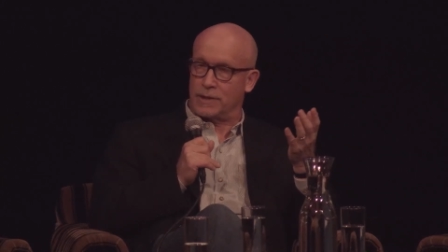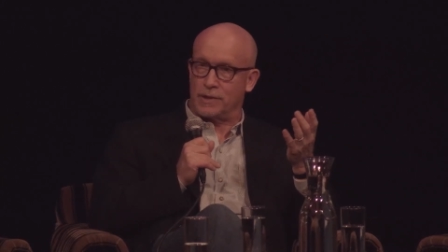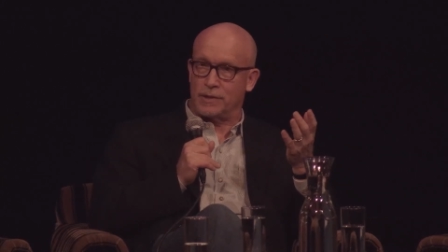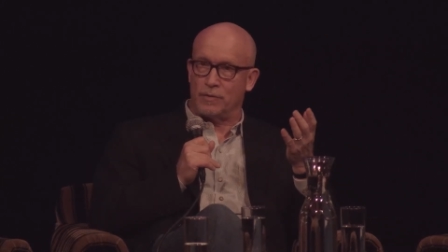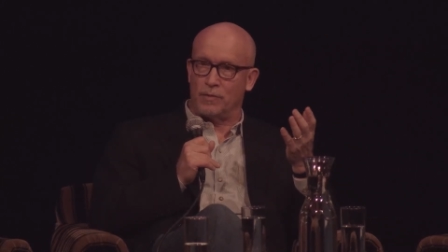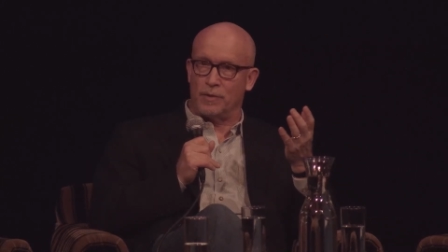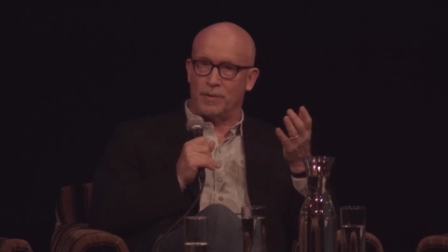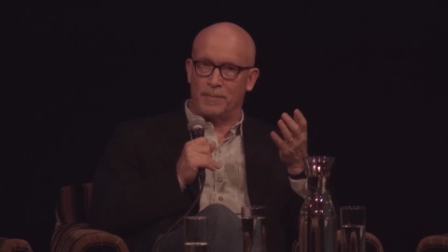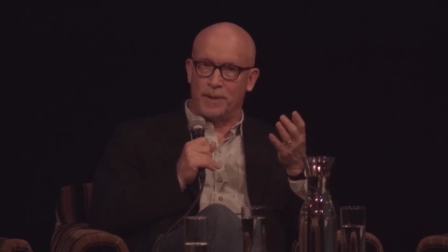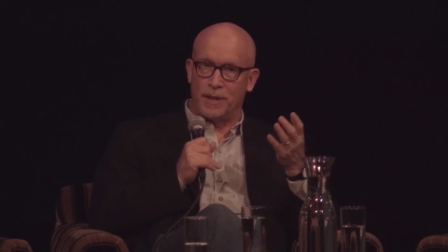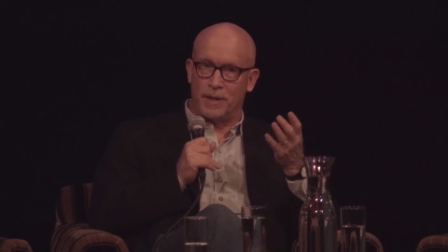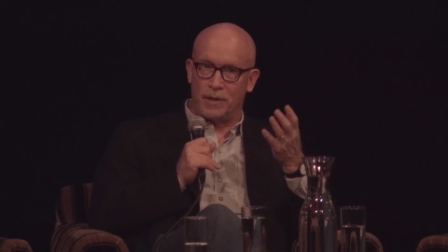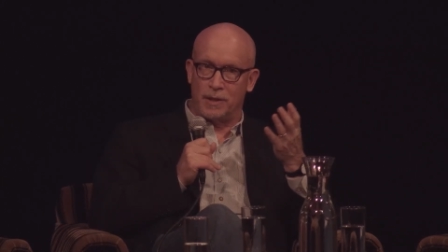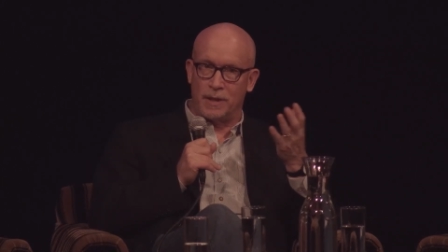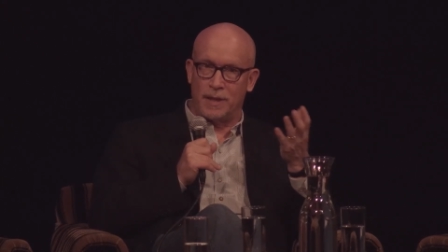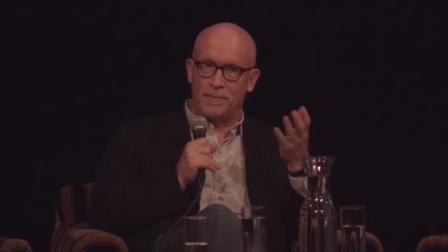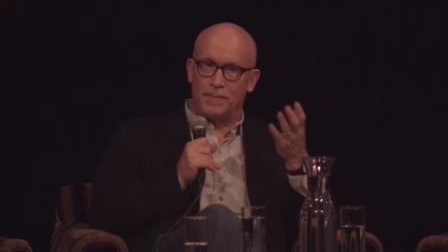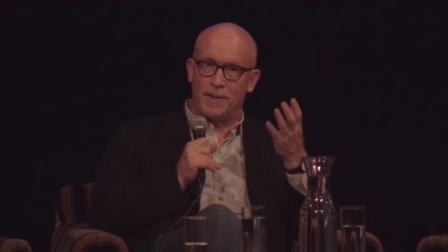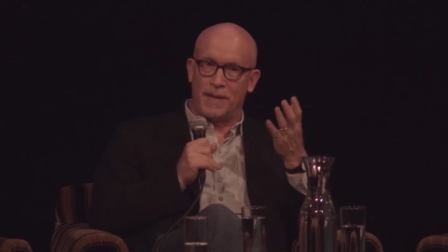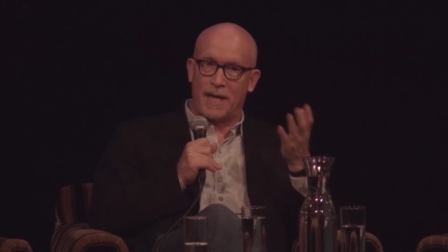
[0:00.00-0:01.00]
So it, be,
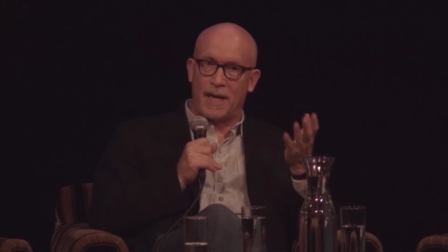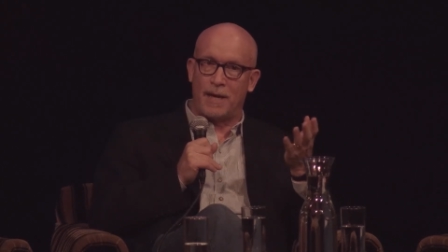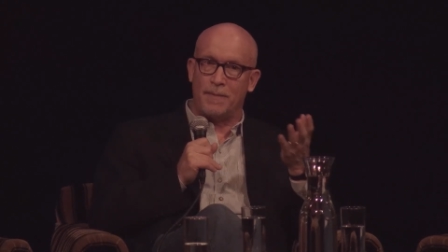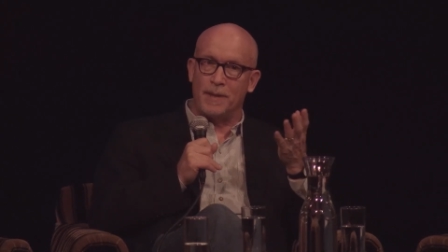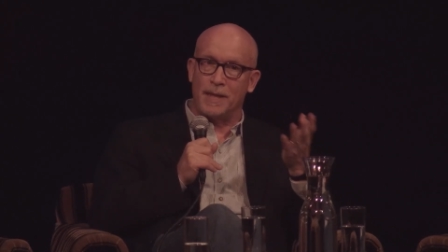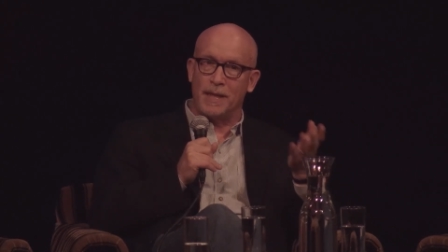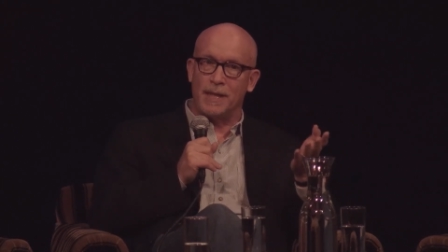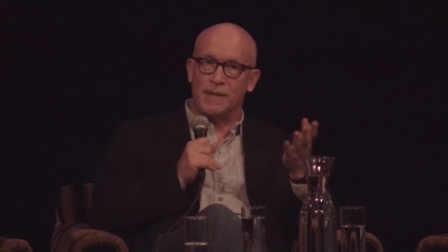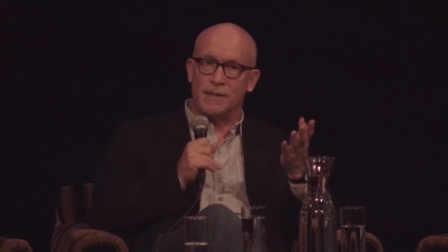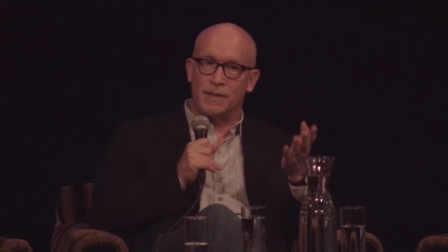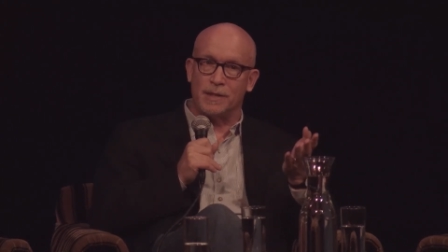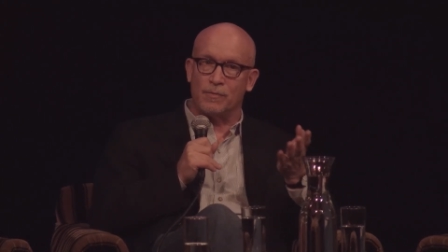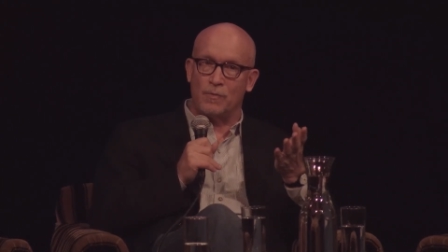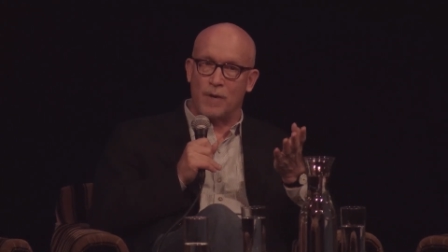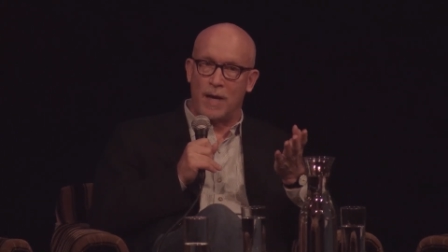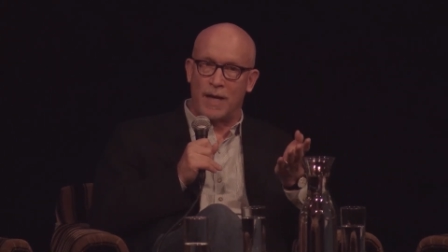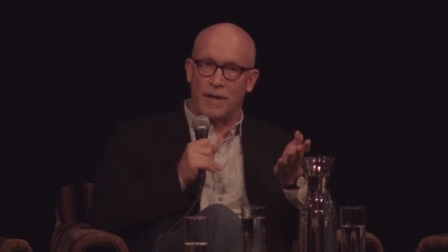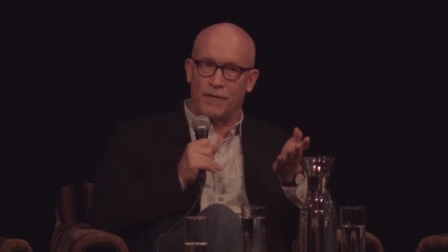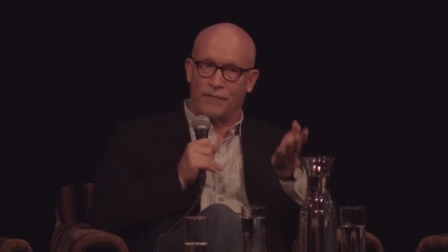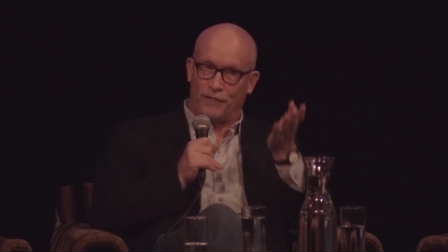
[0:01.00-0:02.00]
it became an easy
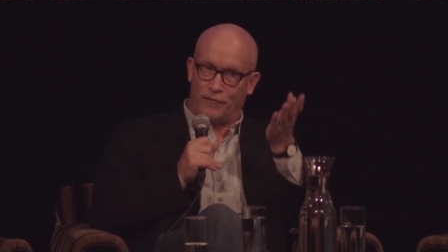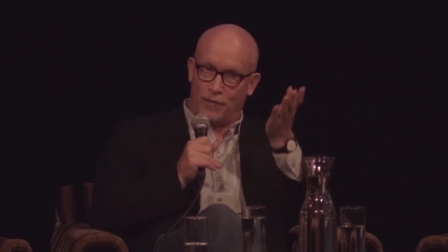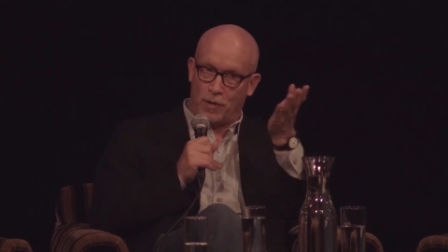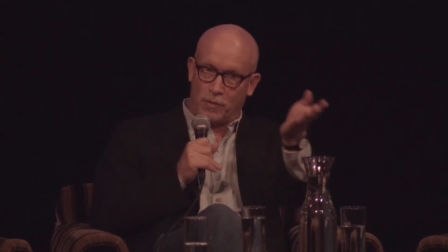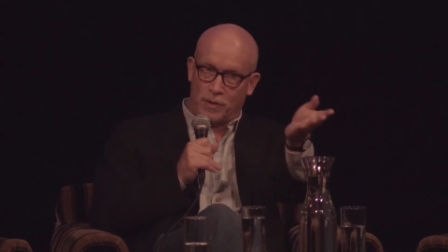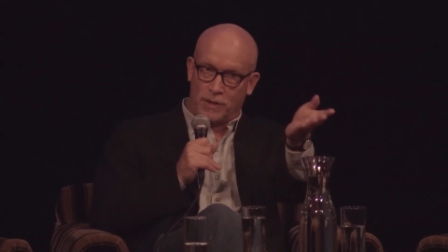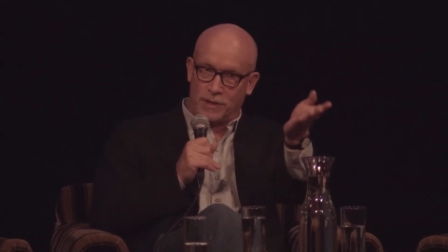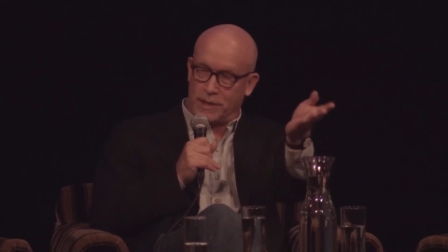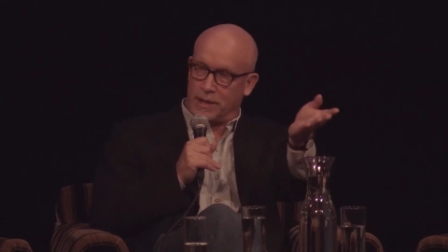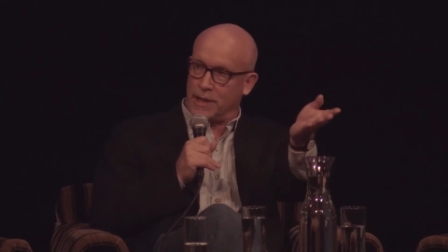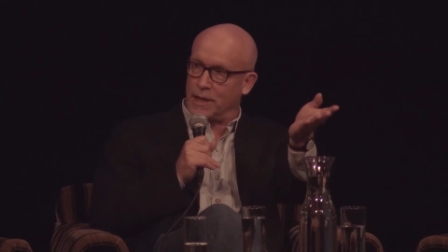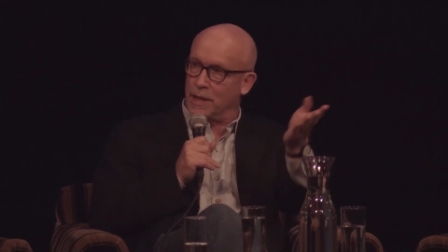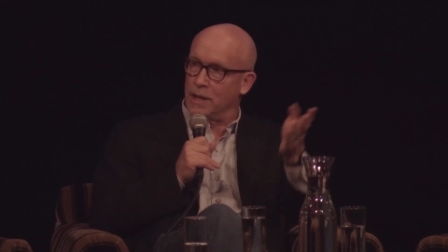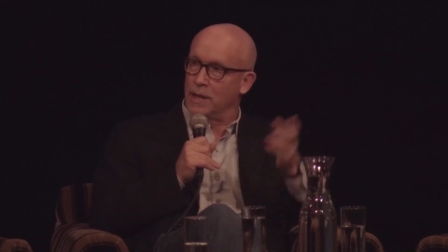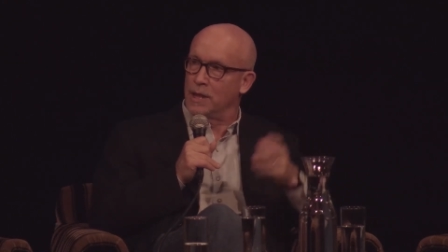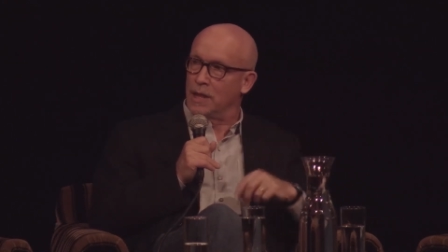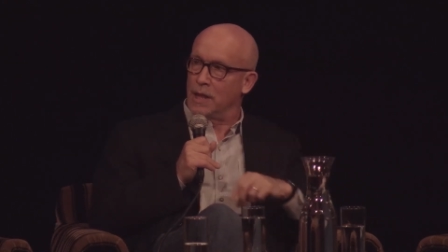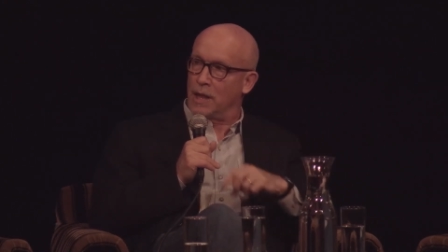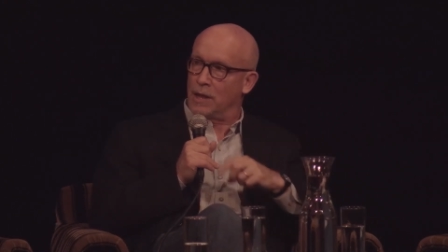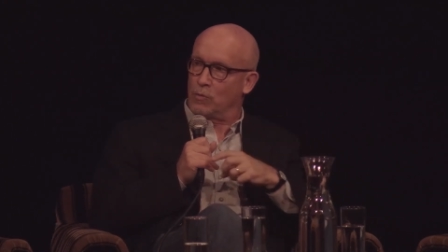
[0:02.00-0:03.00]
way of focusing
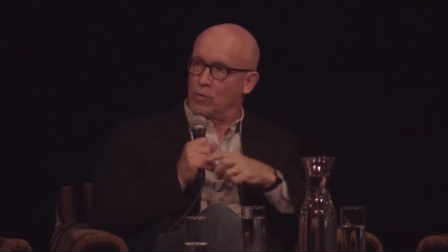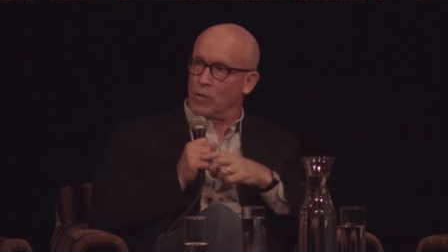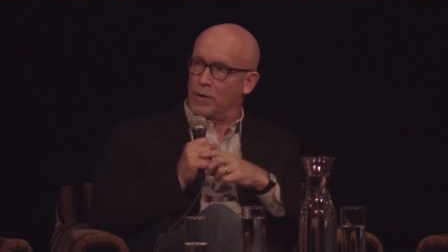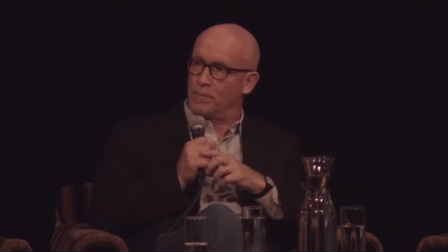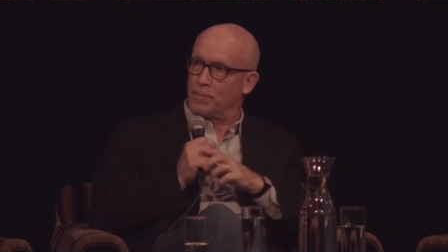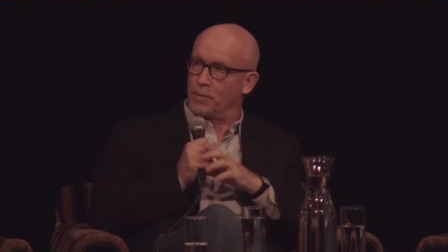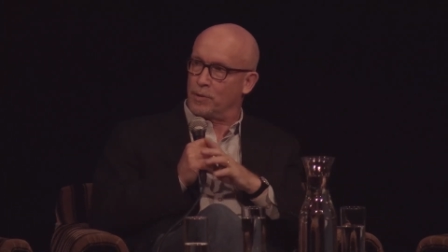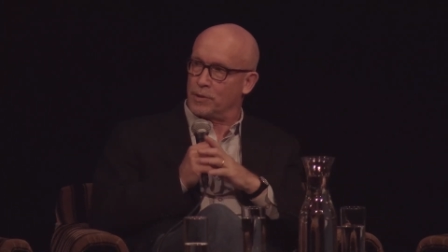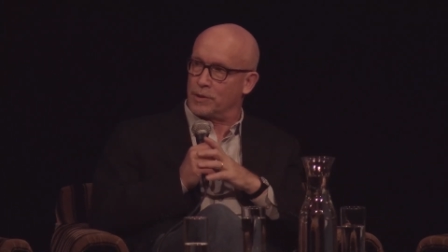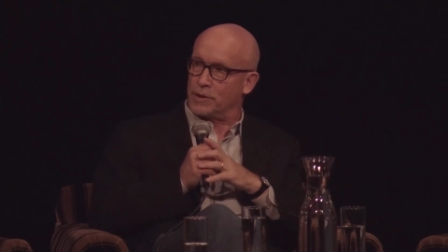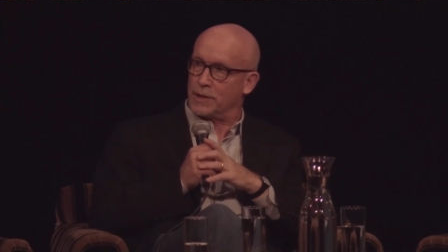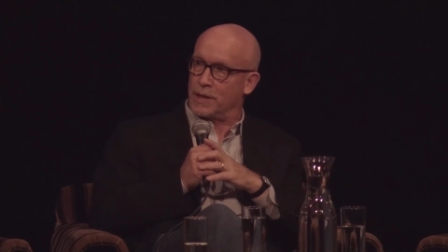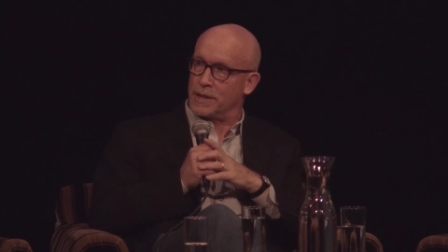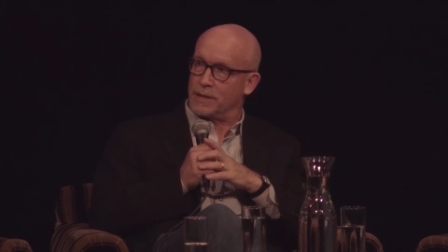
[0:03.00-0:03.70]
on one person